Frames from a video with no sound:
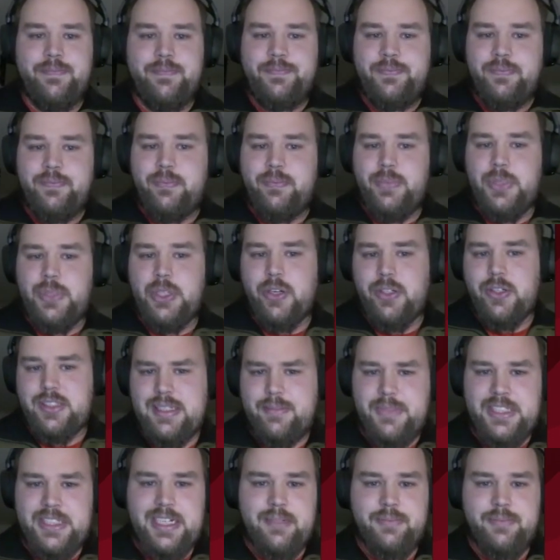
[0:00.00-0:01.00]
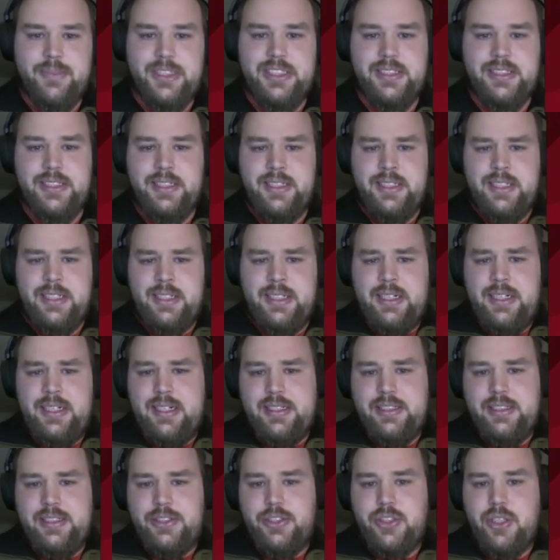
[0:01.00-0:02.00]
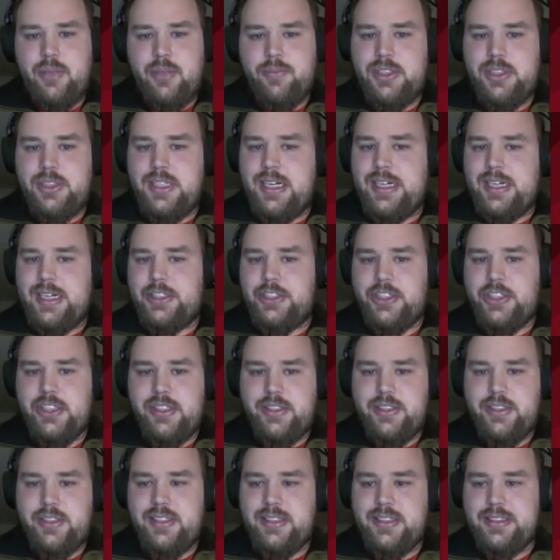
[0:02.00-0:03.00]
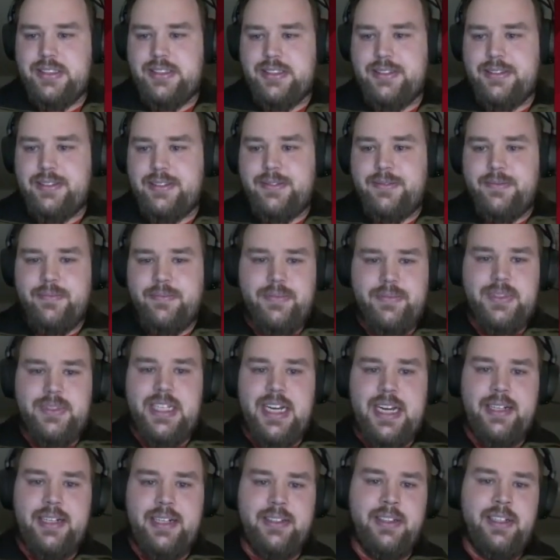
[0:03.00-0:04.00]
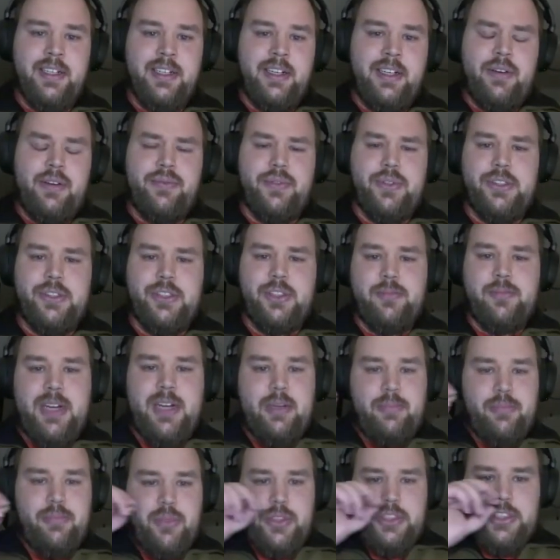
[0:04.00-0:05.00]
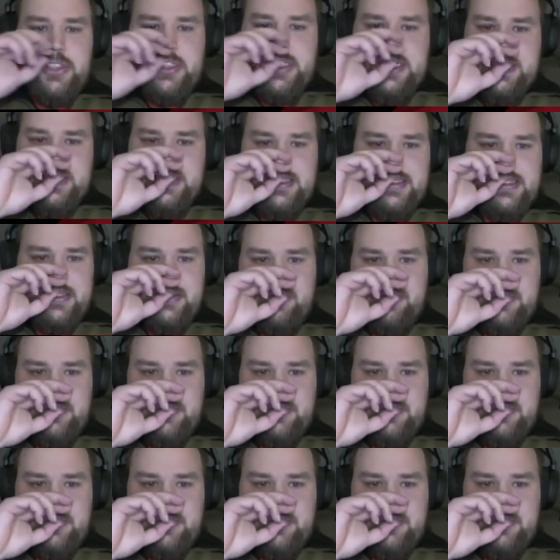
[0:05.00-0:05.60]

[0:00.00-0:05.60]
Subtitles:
Because sometimes shops are just done for small projects.